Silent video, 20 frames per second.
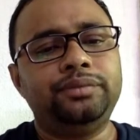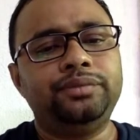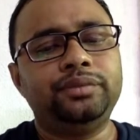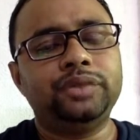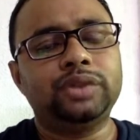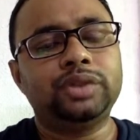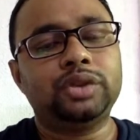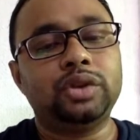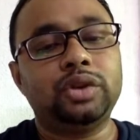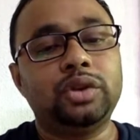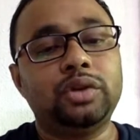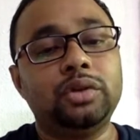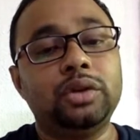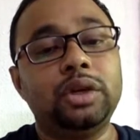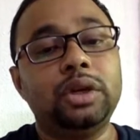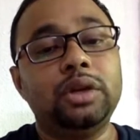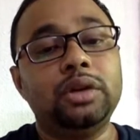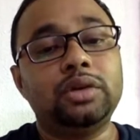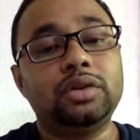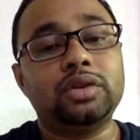So
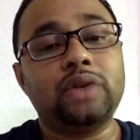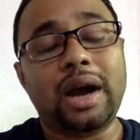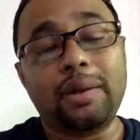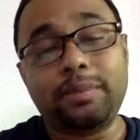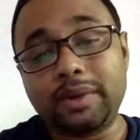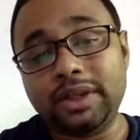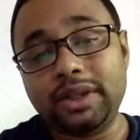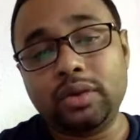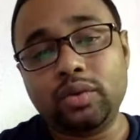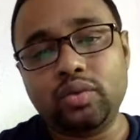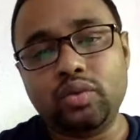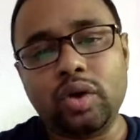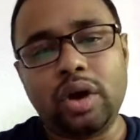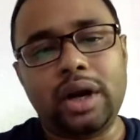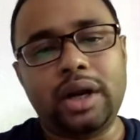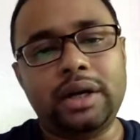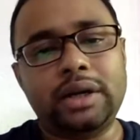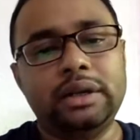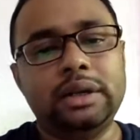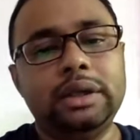after the
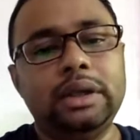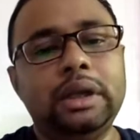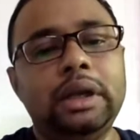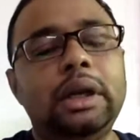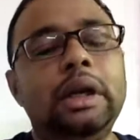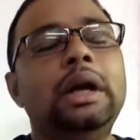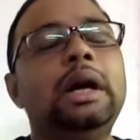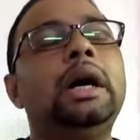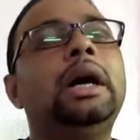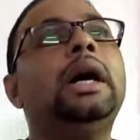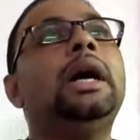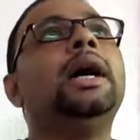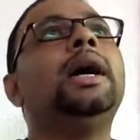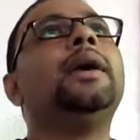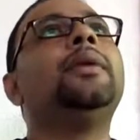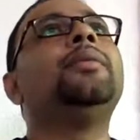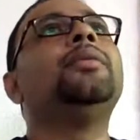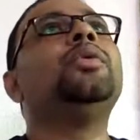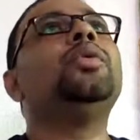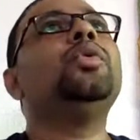war,
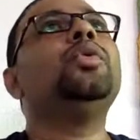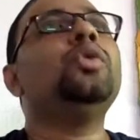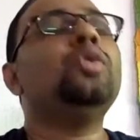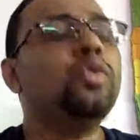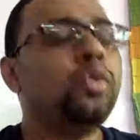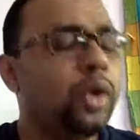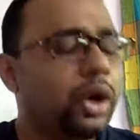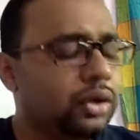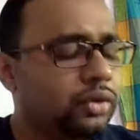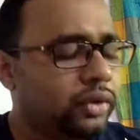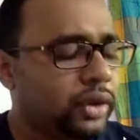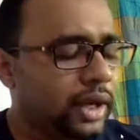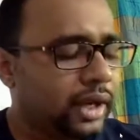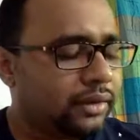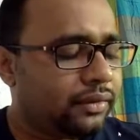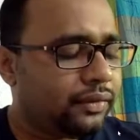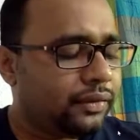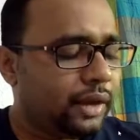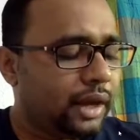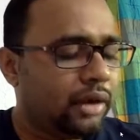what we
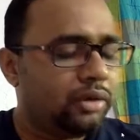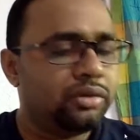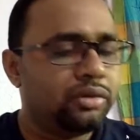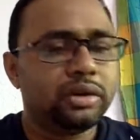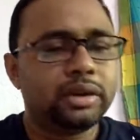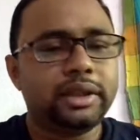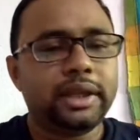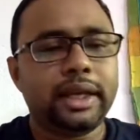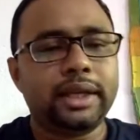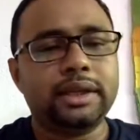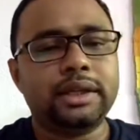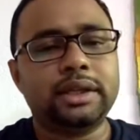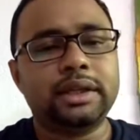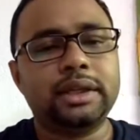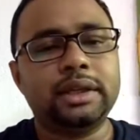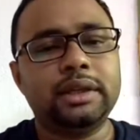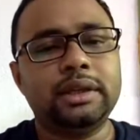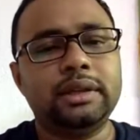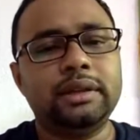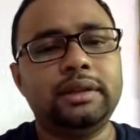have found that
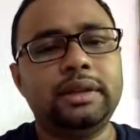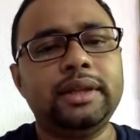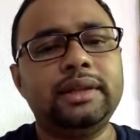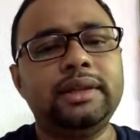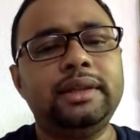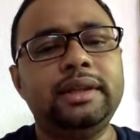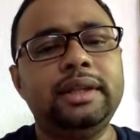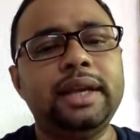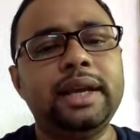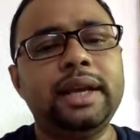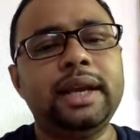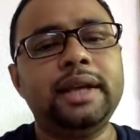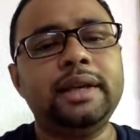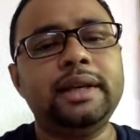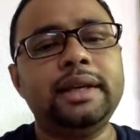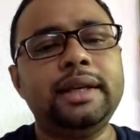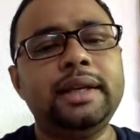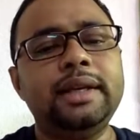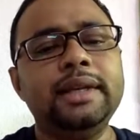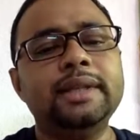there
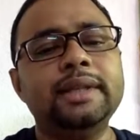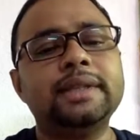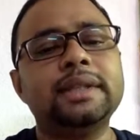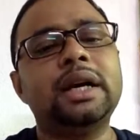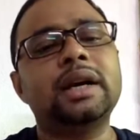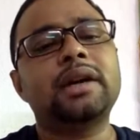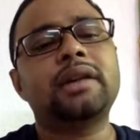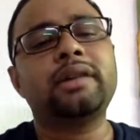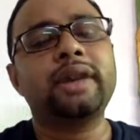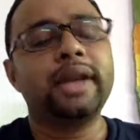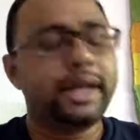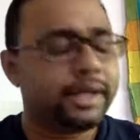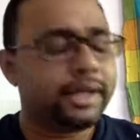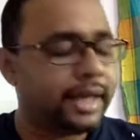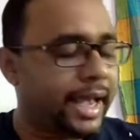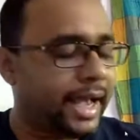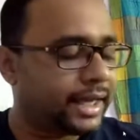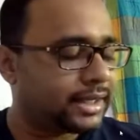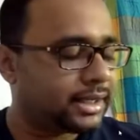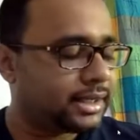is a great
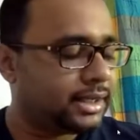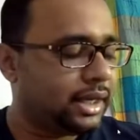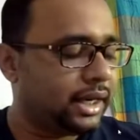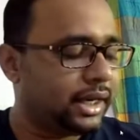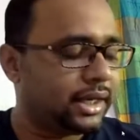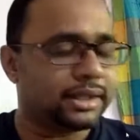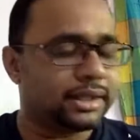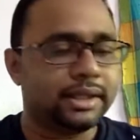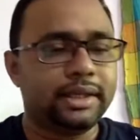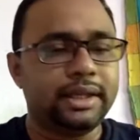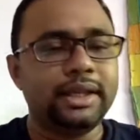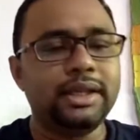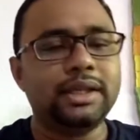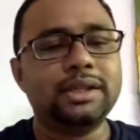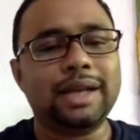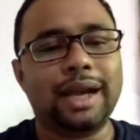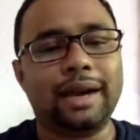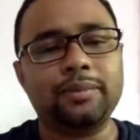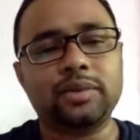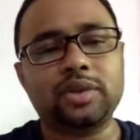acceleration in
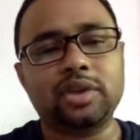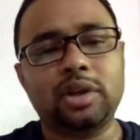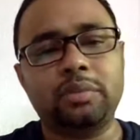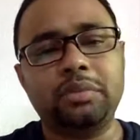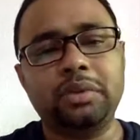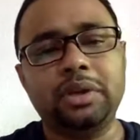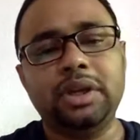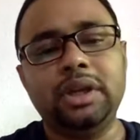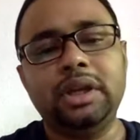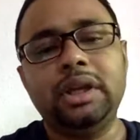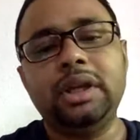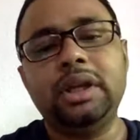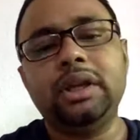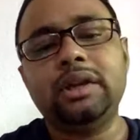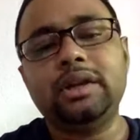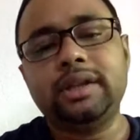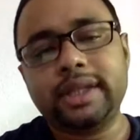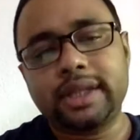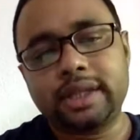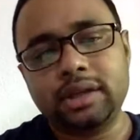terms of
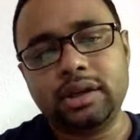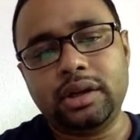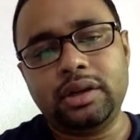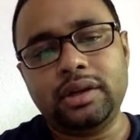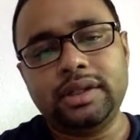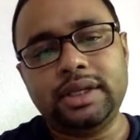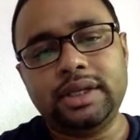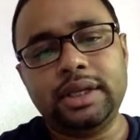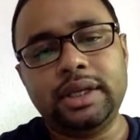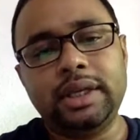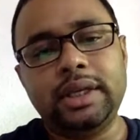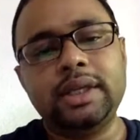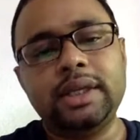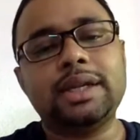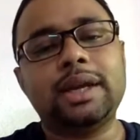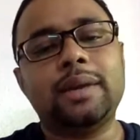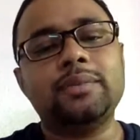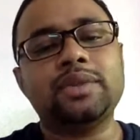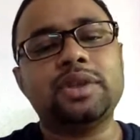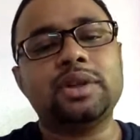technology, in
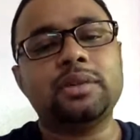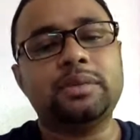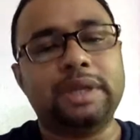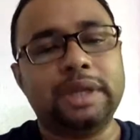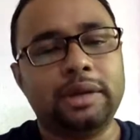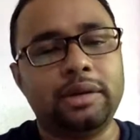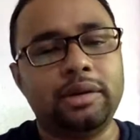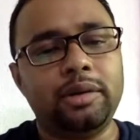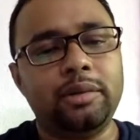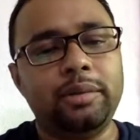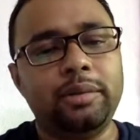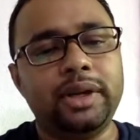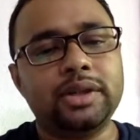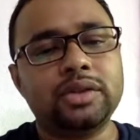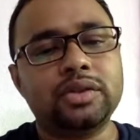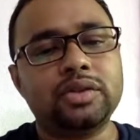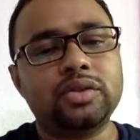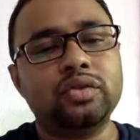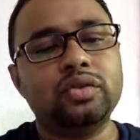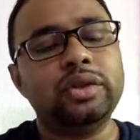terms of
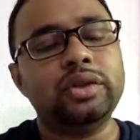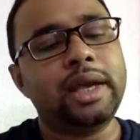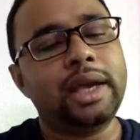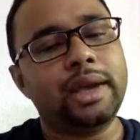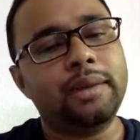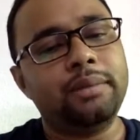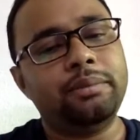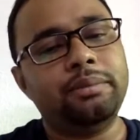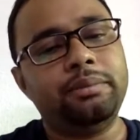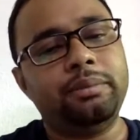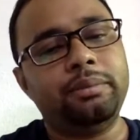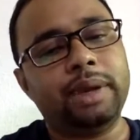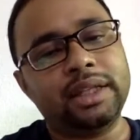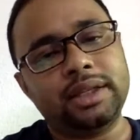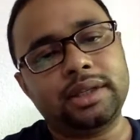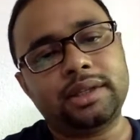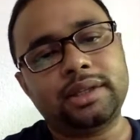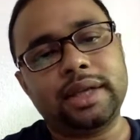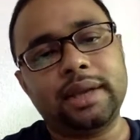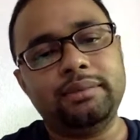developments. We have by
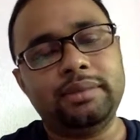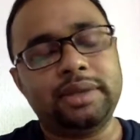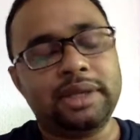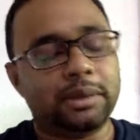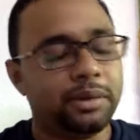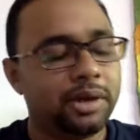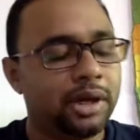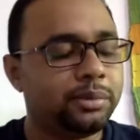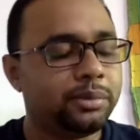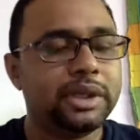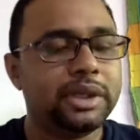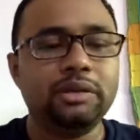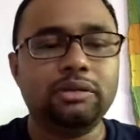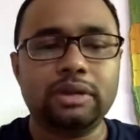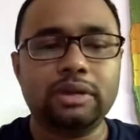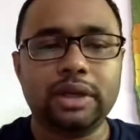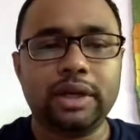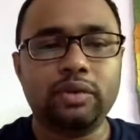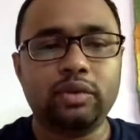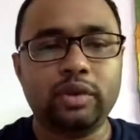the time developed
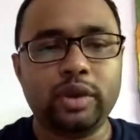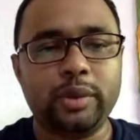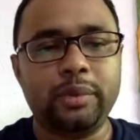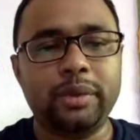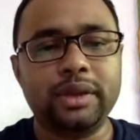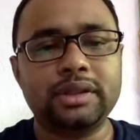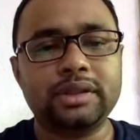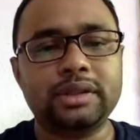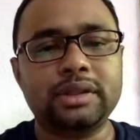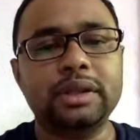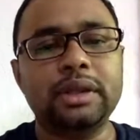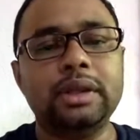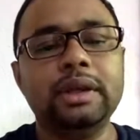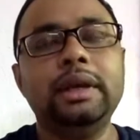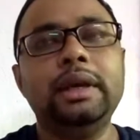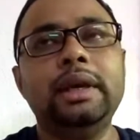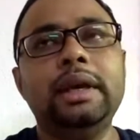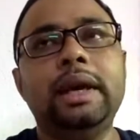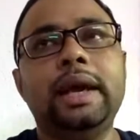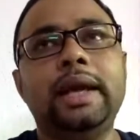nuclear weapons,
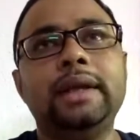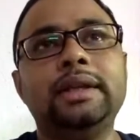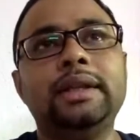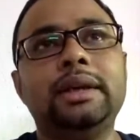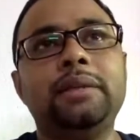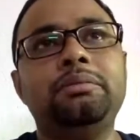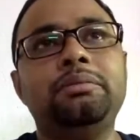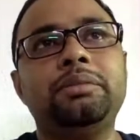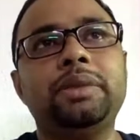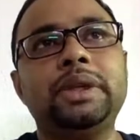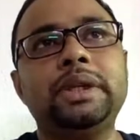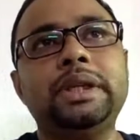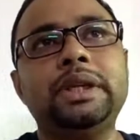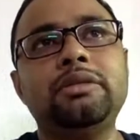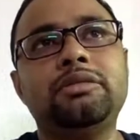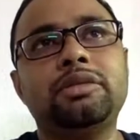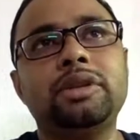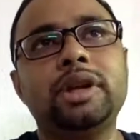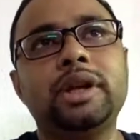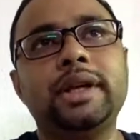and the
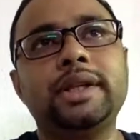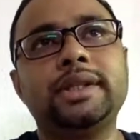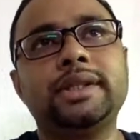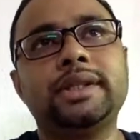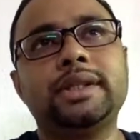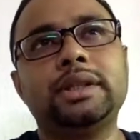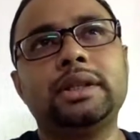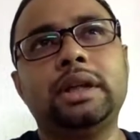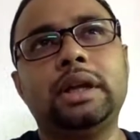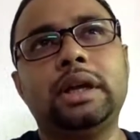nuclears,